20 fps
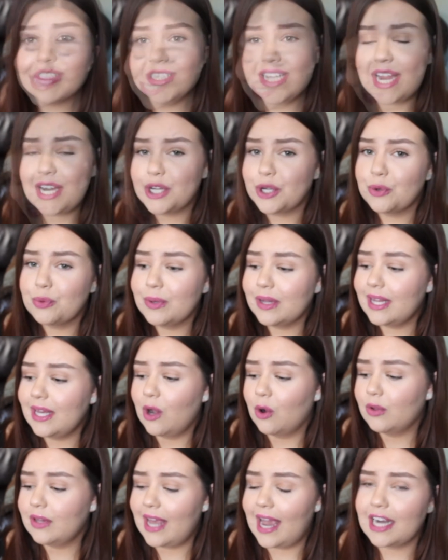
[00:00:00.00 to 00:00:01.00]
So yeah, you're really
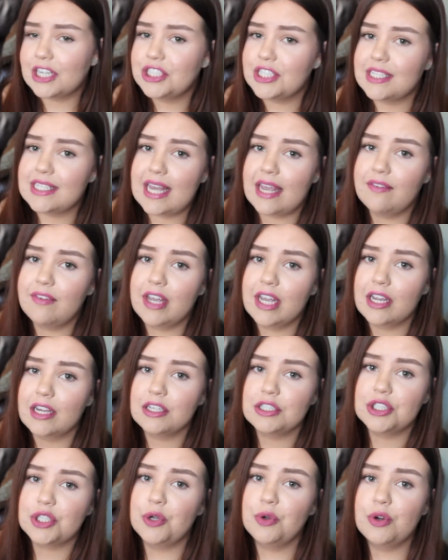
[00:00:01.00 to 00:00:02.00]
only actually
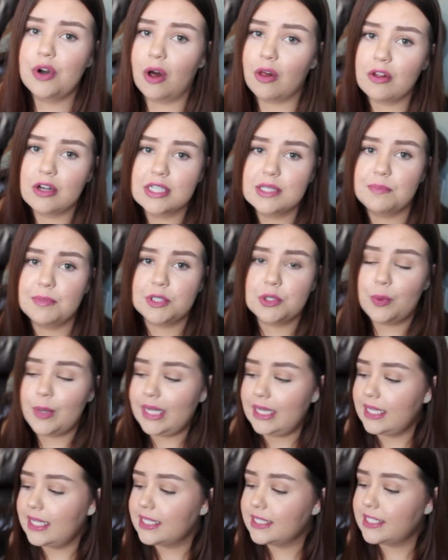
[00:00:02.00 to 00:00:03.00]
saving $2
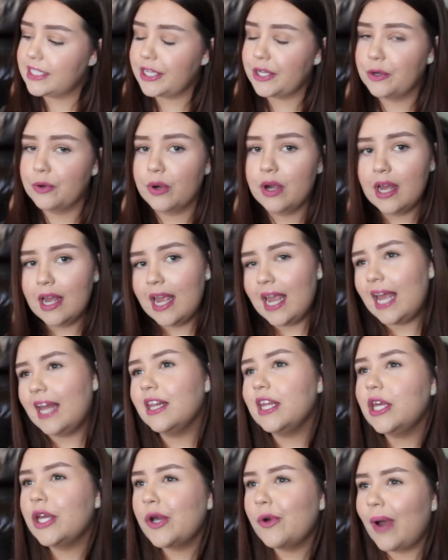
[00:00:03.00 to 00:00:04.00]
between these two. In
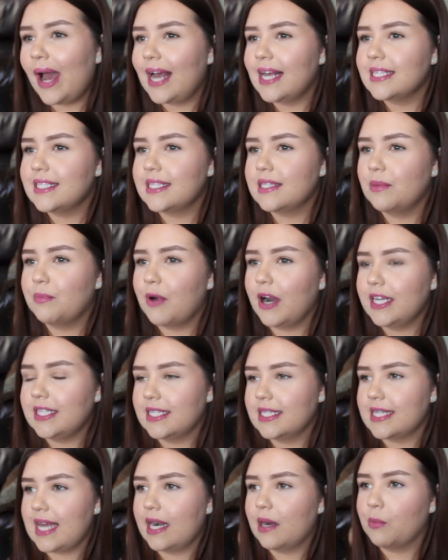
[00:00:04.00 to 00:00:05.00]
the US, the
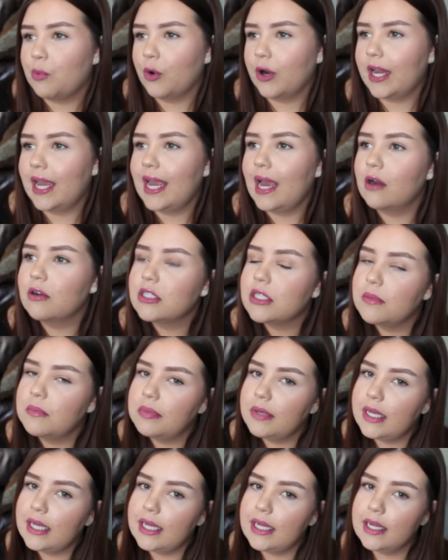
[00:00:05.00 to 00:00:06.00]
prices end up working out to
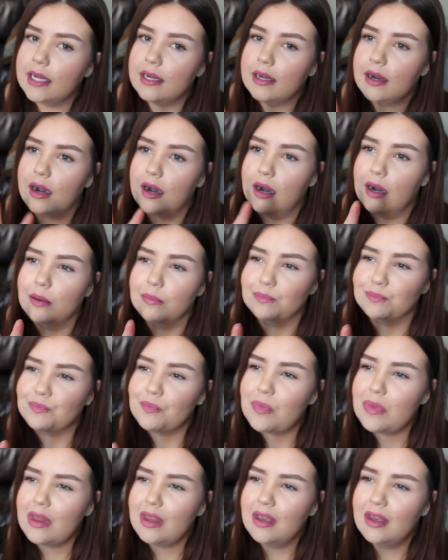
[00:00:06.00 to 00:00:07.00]
be... Um,
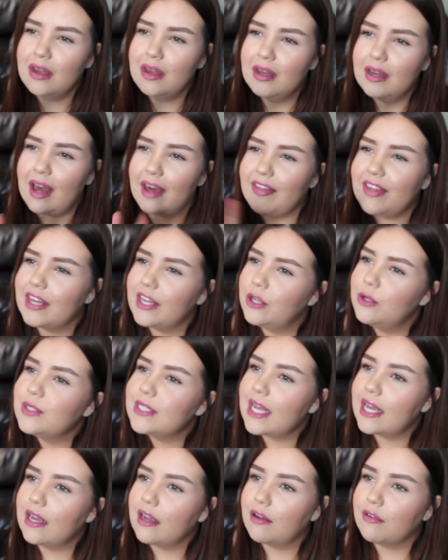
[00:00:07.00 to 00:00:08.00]
I think you
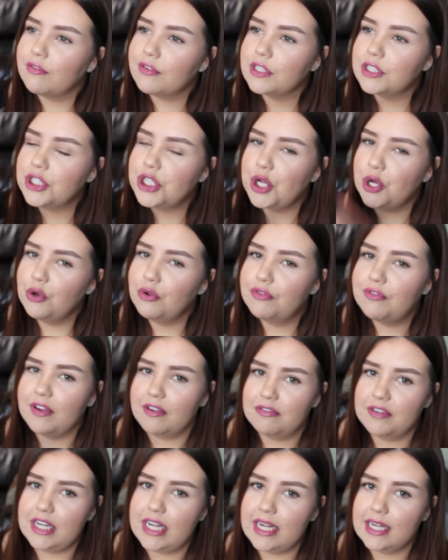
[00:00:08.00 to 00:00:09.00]
save
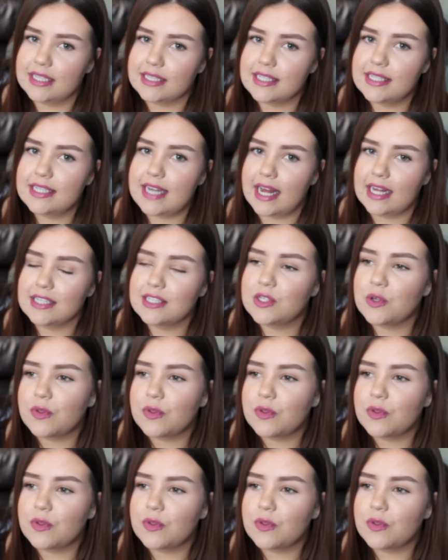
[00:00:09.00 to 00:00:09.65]
250 instead.